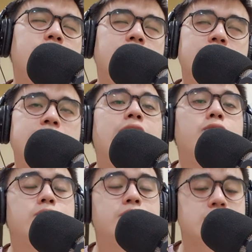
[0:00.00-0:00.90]
and
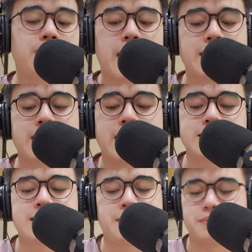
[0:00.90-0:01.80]
downwards by 10
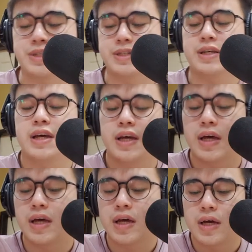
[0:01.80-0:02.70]
steps.
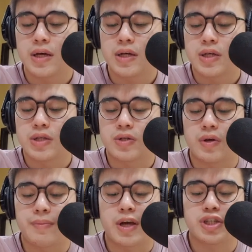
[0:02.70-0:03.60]
So
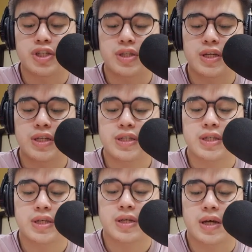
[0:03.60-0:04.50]
imagine this,
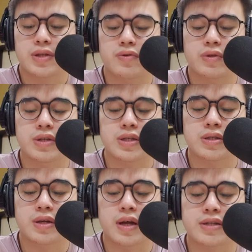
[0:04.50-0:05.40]
I took this as
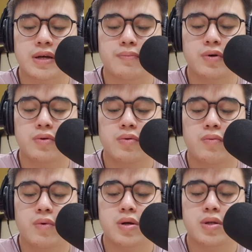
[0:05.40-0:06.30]
the example,
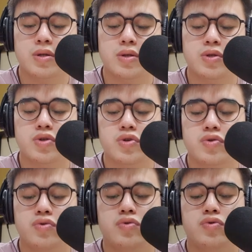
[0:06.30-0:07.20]
1,
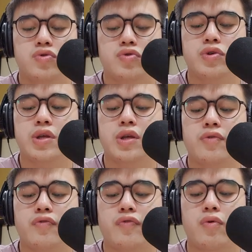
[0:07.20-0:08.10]
2, 3,
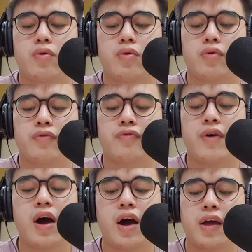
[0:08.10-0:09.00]
4,
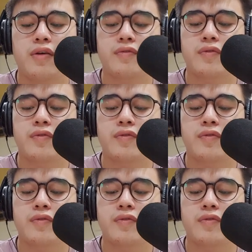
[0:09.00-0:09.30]
5.